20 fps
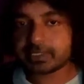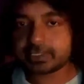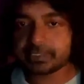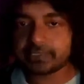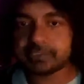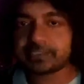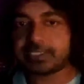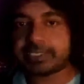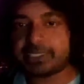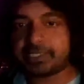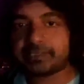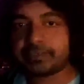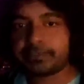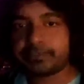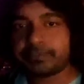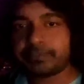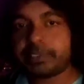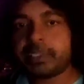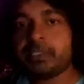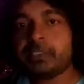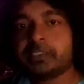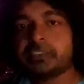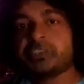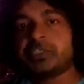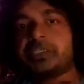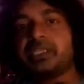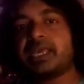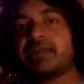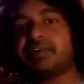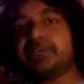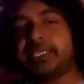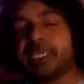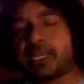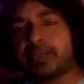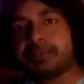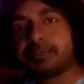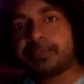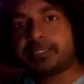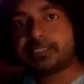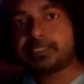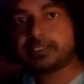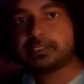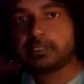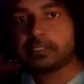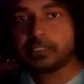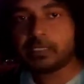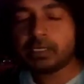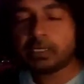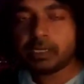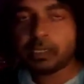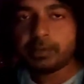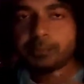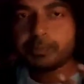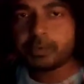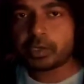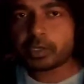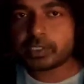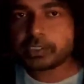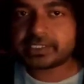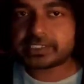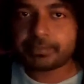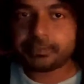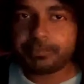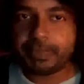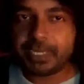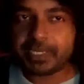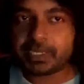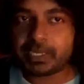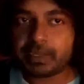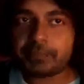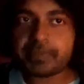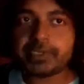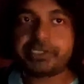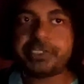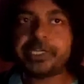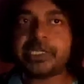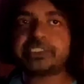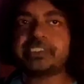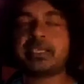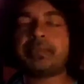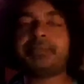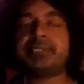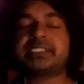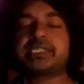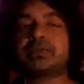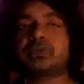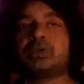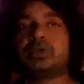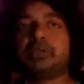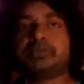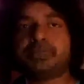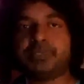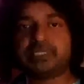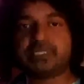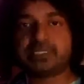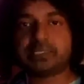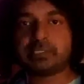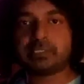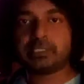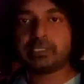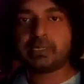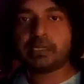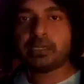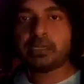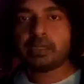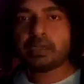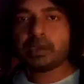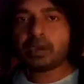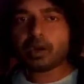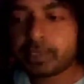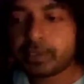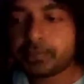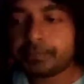So you can have a young person put on some makeup and dress up as an old person, or vice versa.